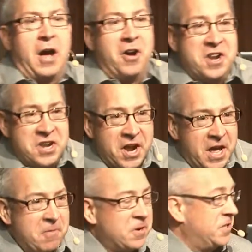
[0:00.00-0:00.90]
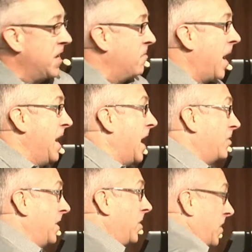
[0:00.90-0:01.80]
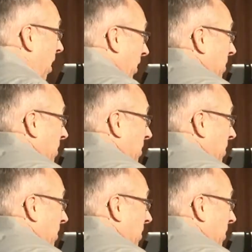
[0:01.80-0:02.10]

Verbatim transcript: undone I was then, right now, t- talking to